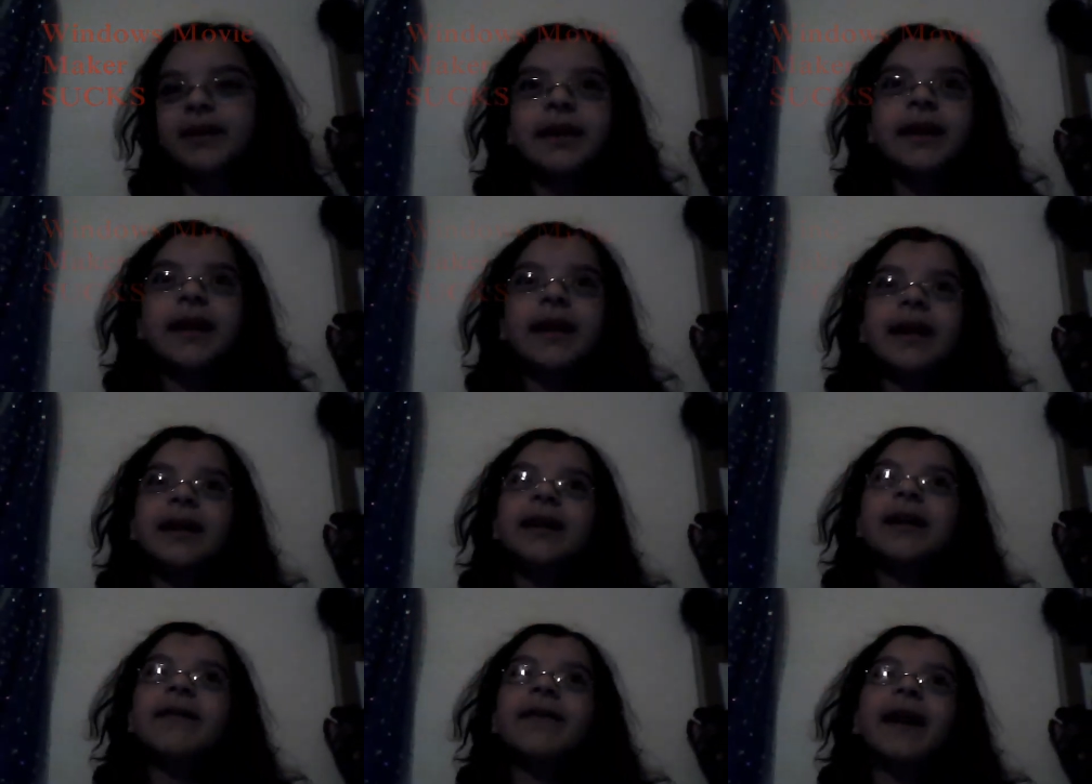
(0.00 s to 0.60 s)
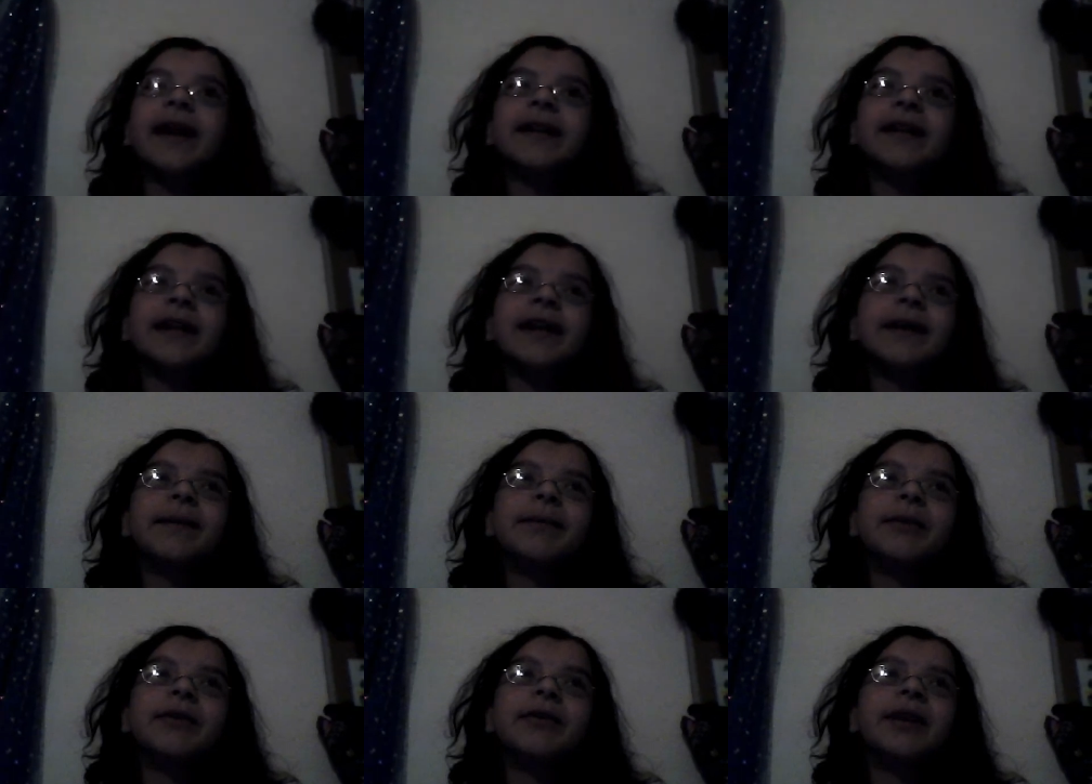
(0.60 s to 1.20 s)
And the fact that
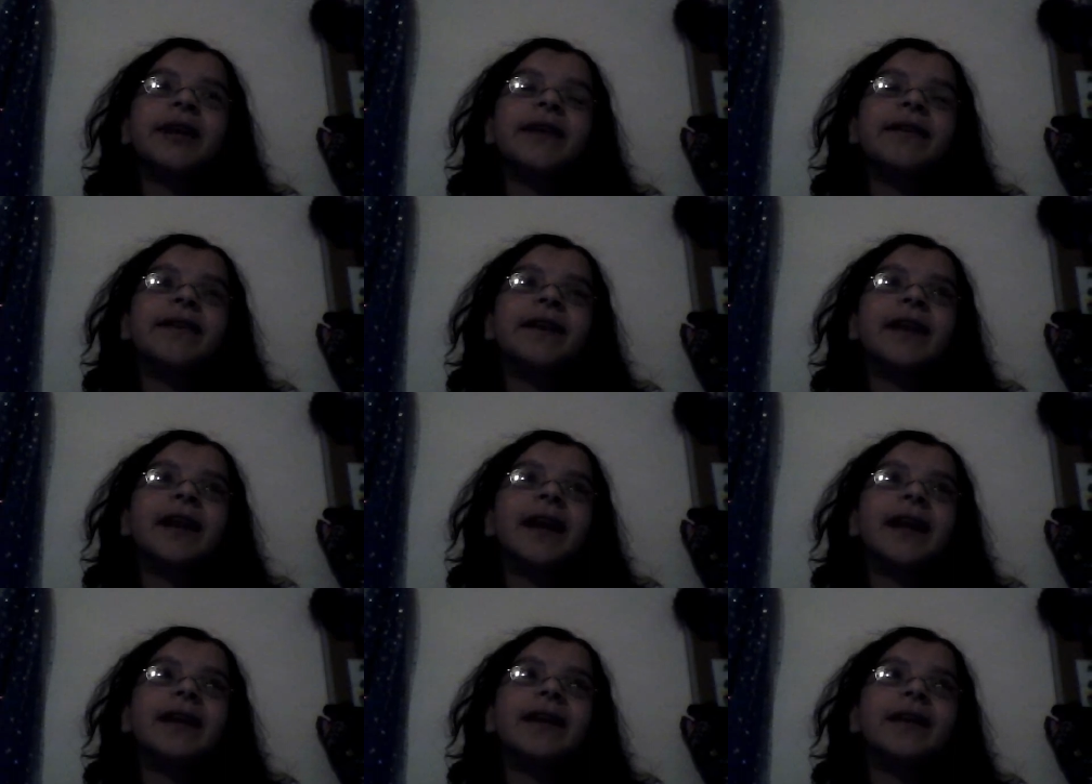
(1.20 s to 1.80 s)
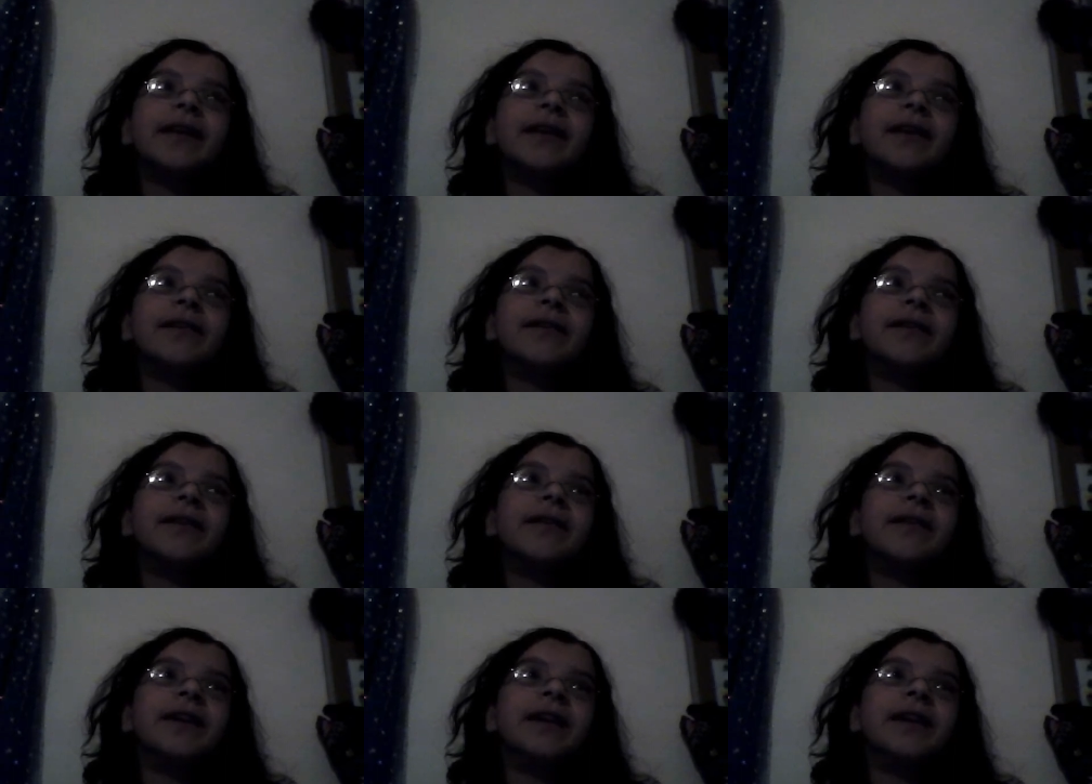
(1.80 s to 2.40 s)
I'm too lazy to edit all of
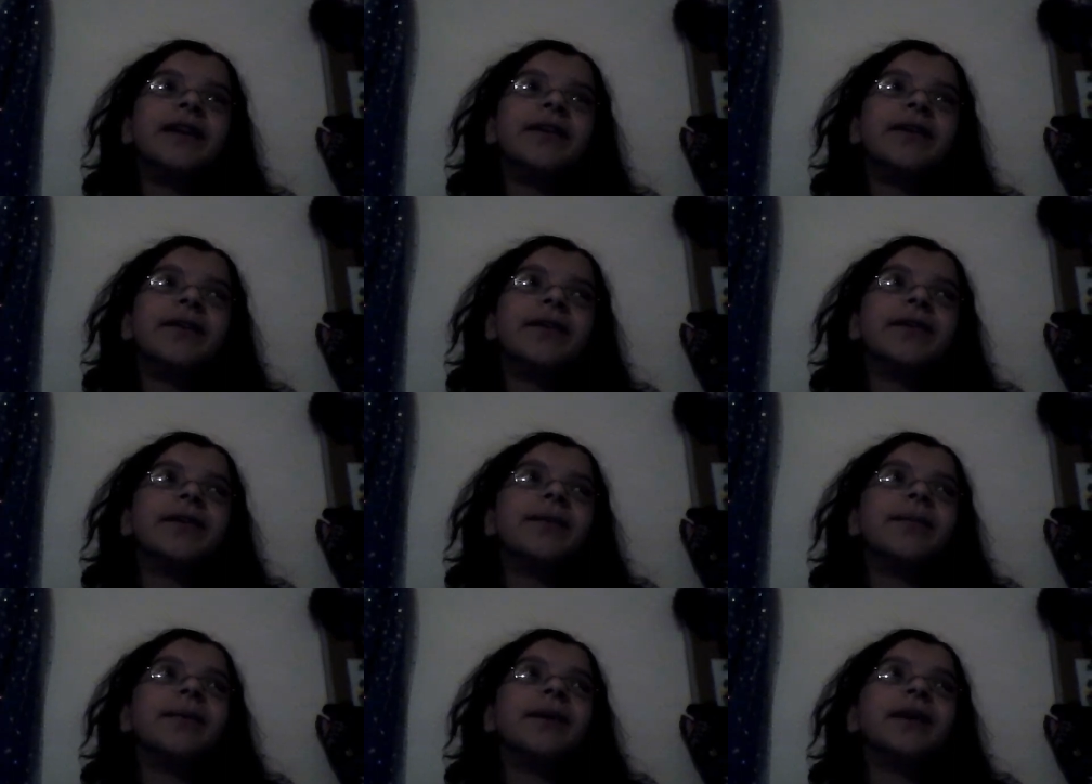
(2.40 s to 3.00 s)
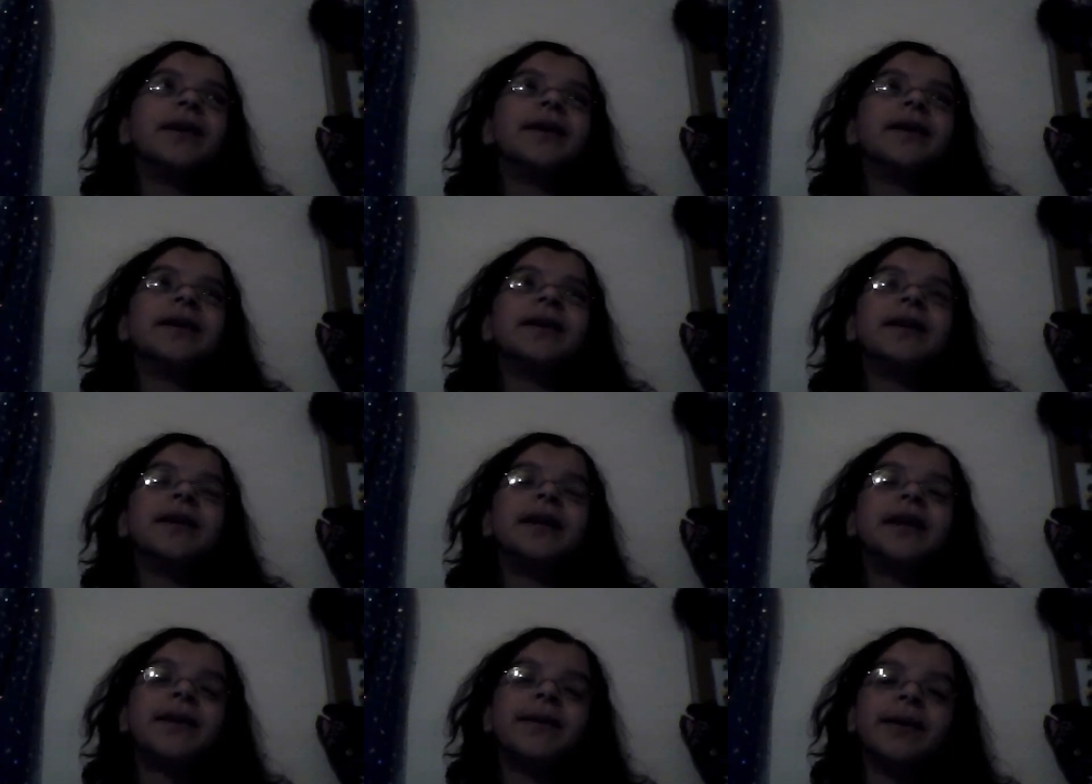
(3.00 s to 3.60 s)
the videos, but
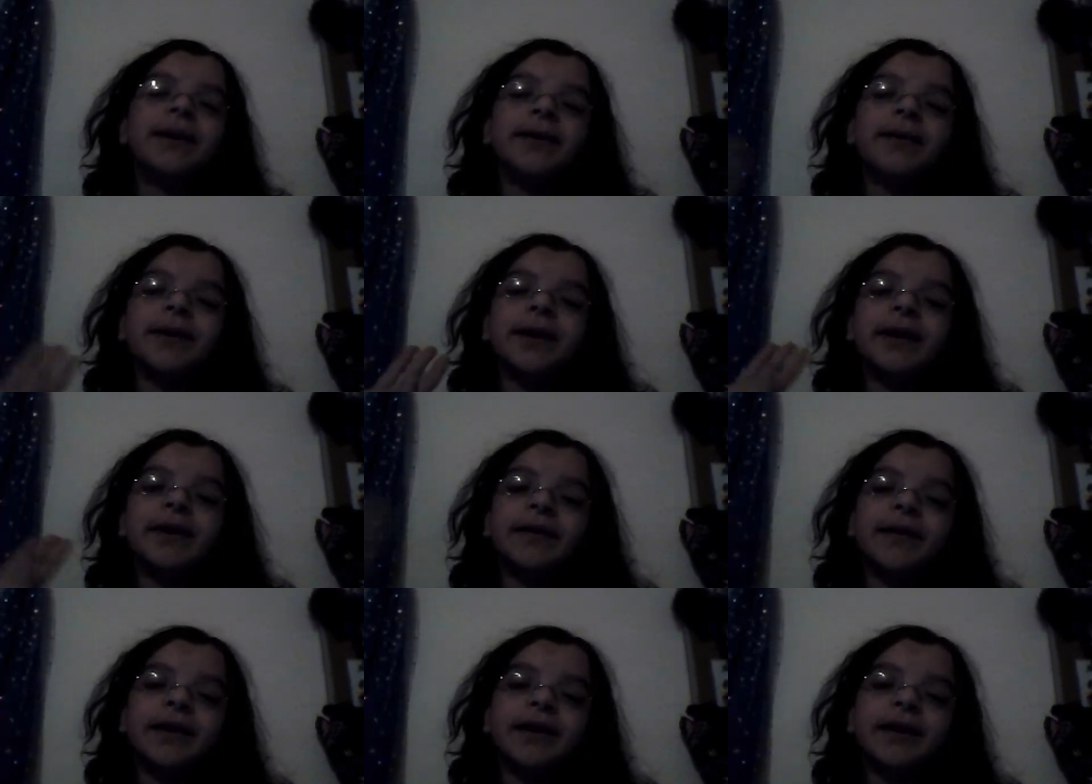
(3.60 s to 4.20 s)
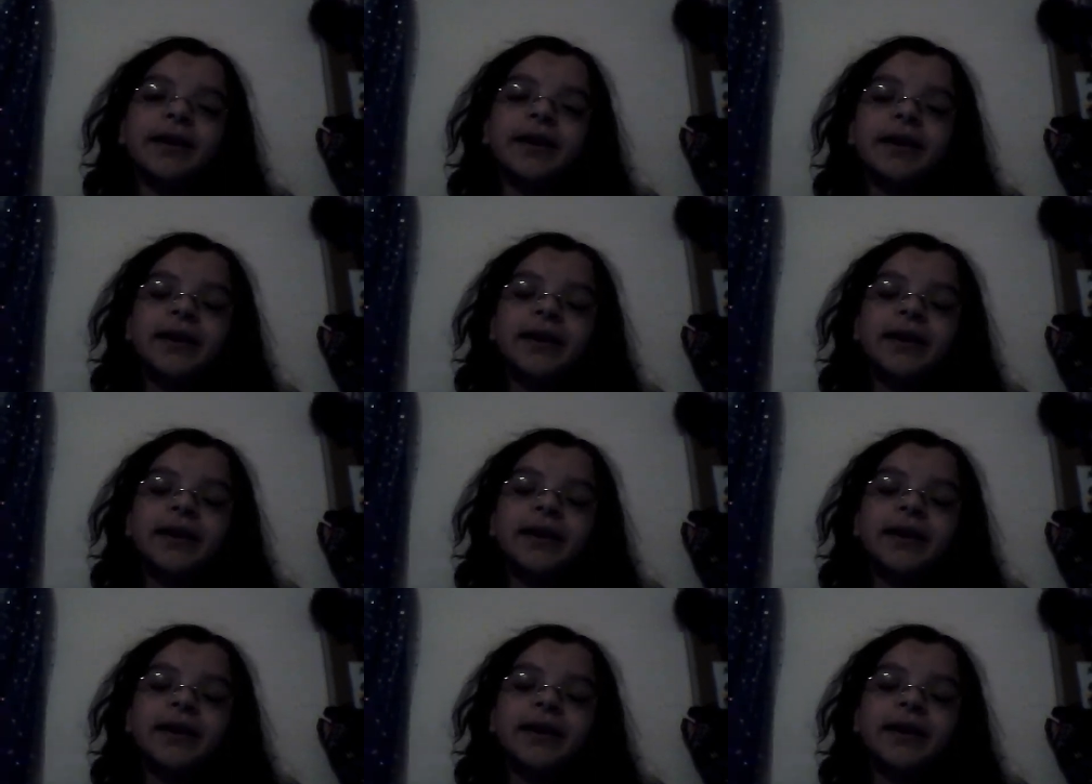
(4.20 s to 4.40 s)
you know what, whatever.